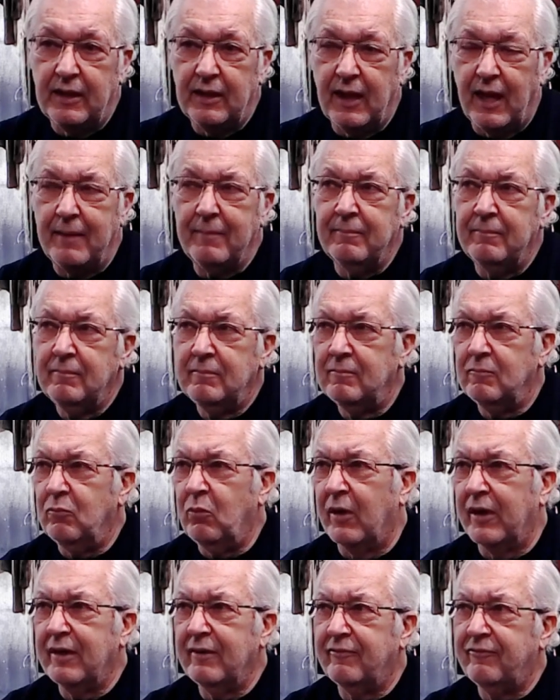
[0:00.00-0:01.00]
I'm
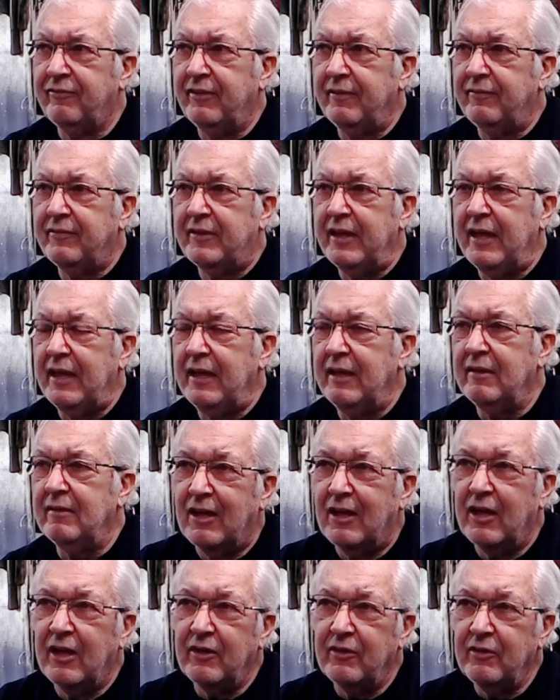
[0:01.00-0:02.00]
one of
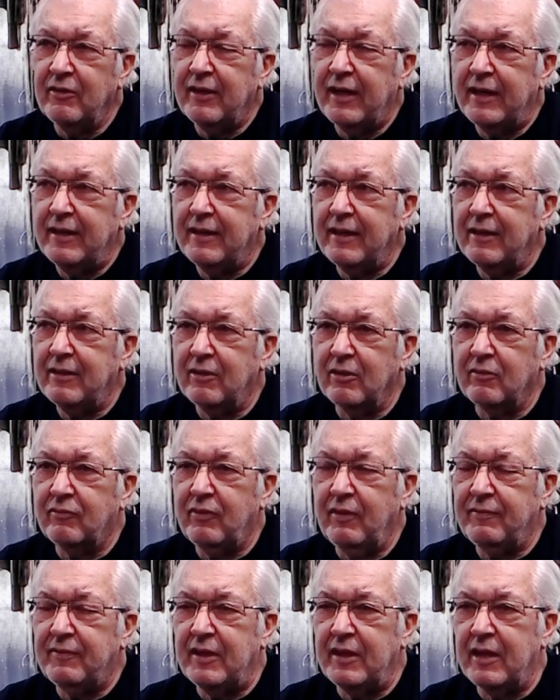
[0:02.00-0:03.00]
1,500, I think. There's
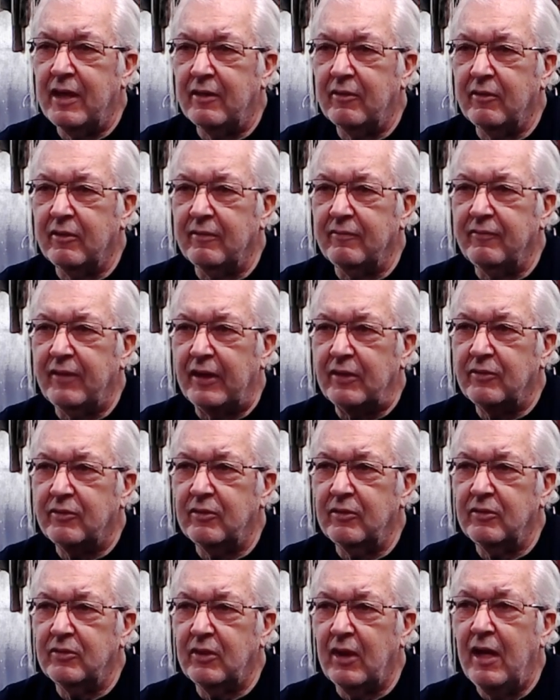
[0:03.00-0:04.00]
1,500
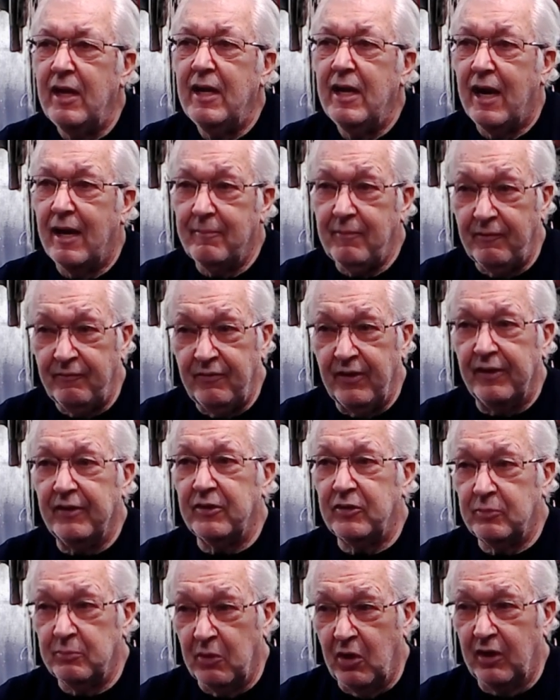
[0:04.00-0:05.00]
investors. I'm a very
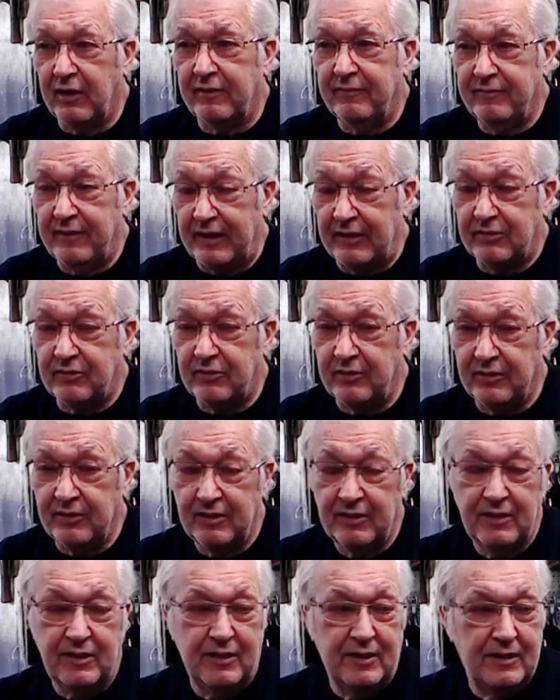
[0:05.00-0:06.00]
small investor.
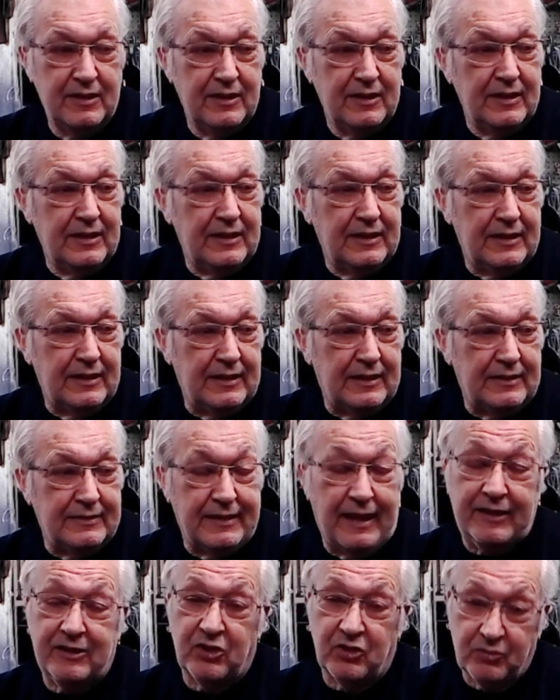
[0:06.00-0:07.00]

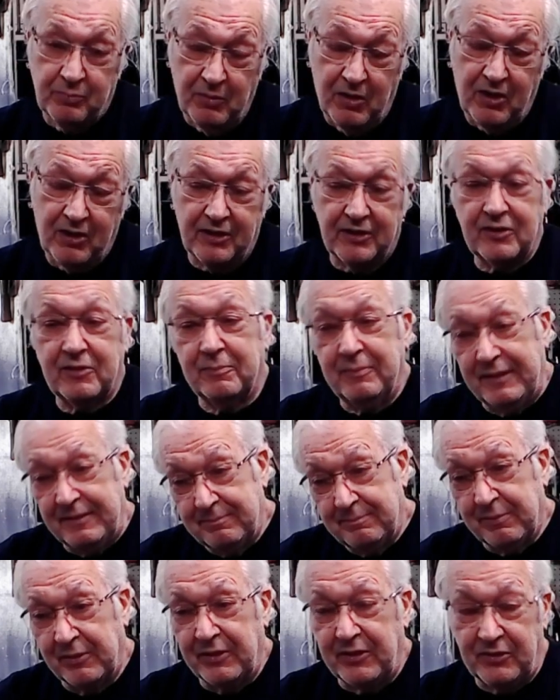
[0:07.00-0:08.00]
Not the smallest,
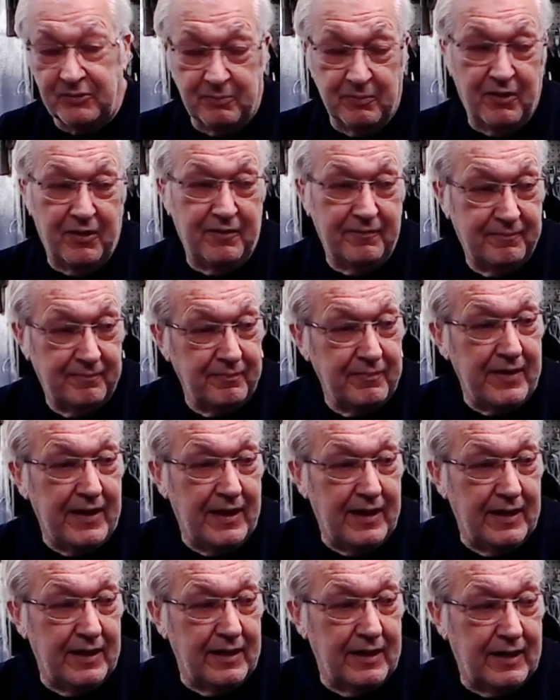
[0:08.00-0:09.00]
but pretty small.
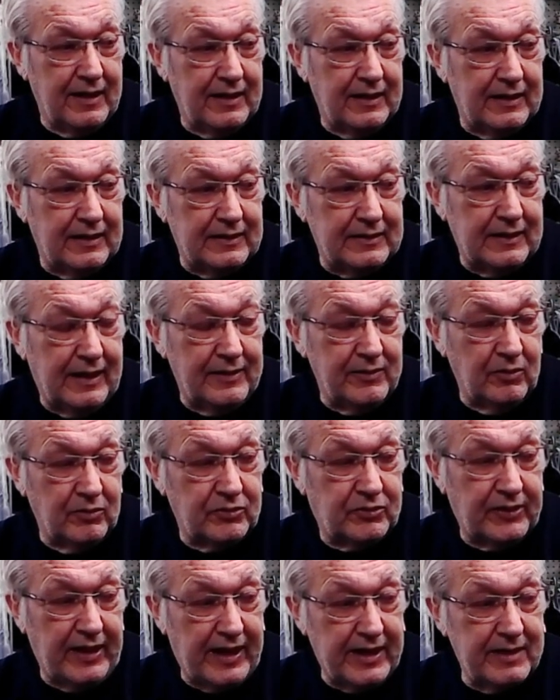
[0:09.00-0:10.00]
I know
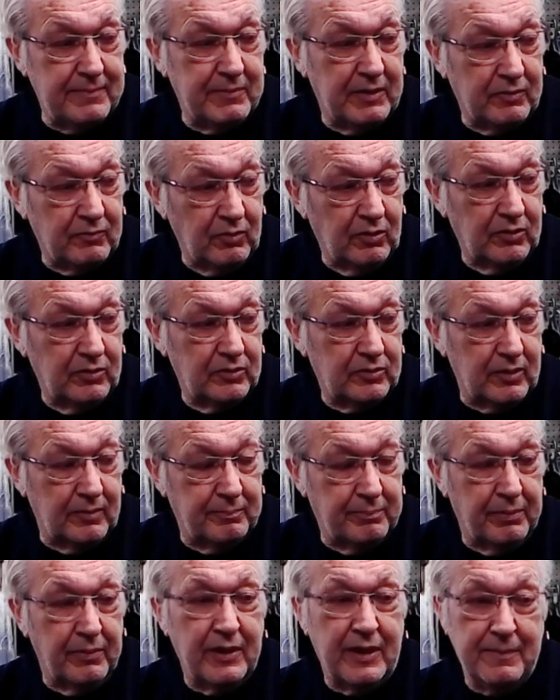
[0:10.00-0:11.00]
Sandy Monroe is a
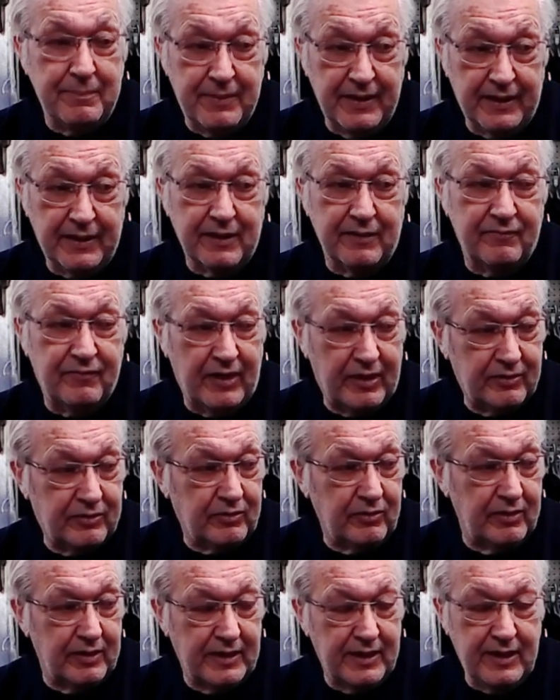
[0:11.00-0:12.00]
pretty big
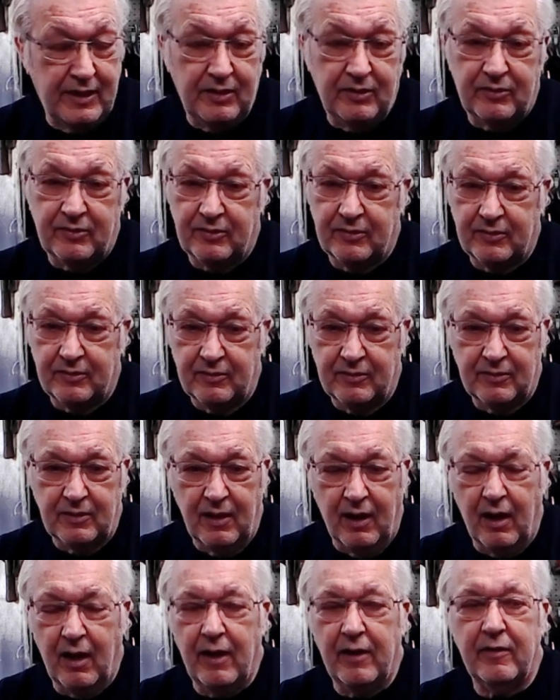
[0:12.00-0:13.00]
investor, and he's
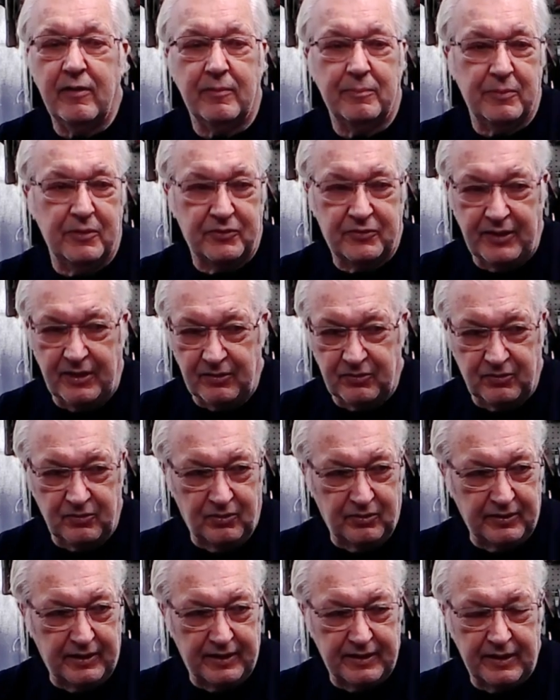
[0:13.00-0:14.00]
100%
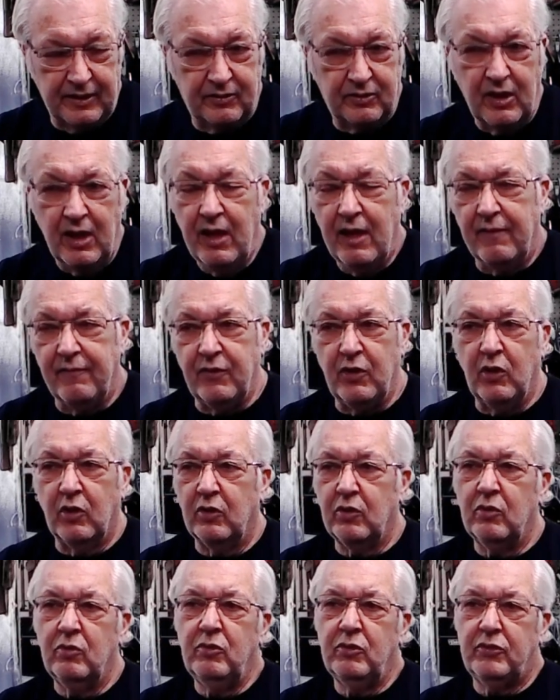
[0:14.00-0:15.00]
sold on this. If you don't
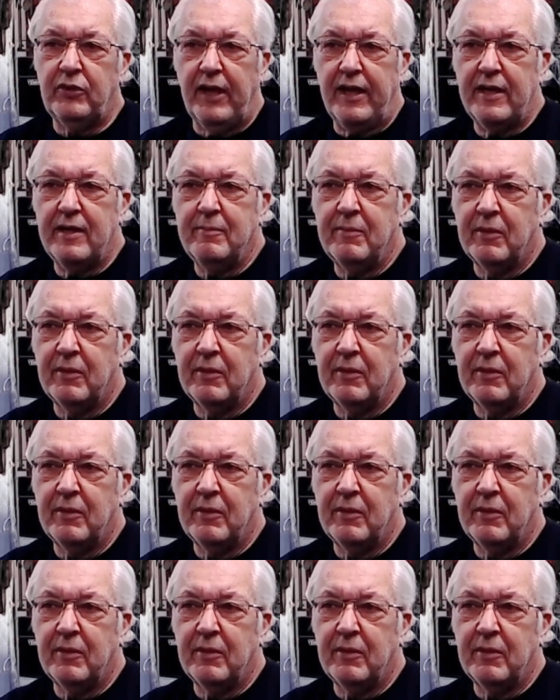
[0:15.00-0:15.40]
know who Sandy